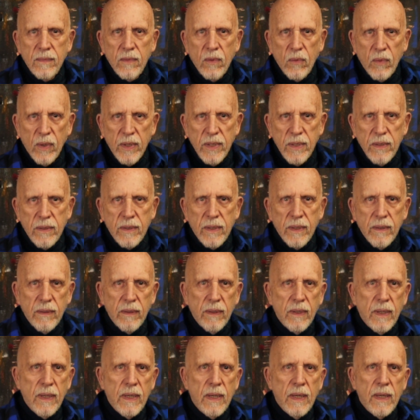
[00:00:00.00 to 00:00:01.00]
where you
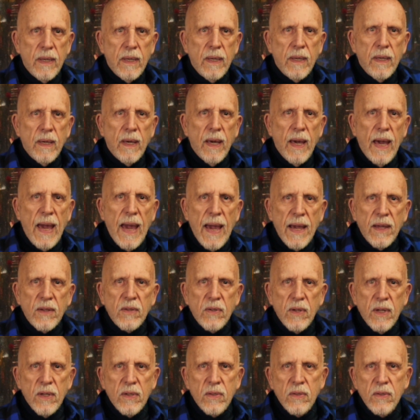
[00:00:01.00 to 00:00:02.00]
can
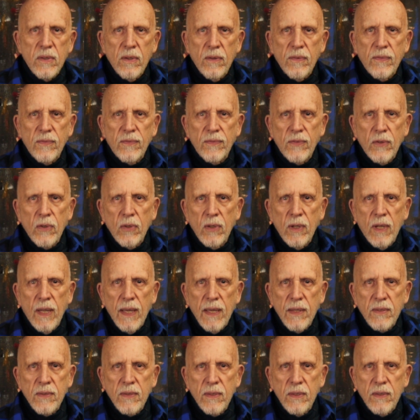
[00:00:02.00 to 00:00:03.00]
access the full
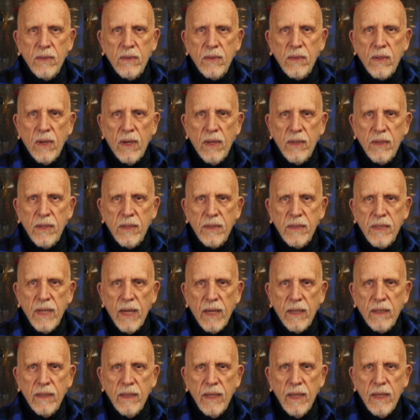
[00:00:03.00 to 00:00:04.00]
lessons on the
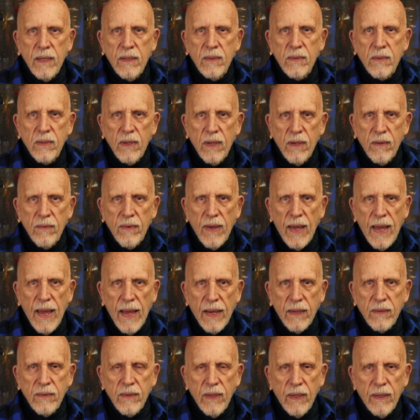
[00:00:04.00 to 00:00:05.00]
techniques of
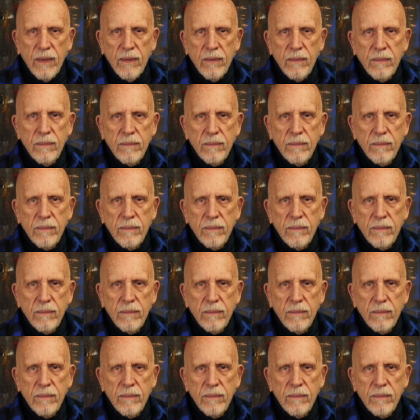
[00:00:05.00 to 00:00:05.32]
acting.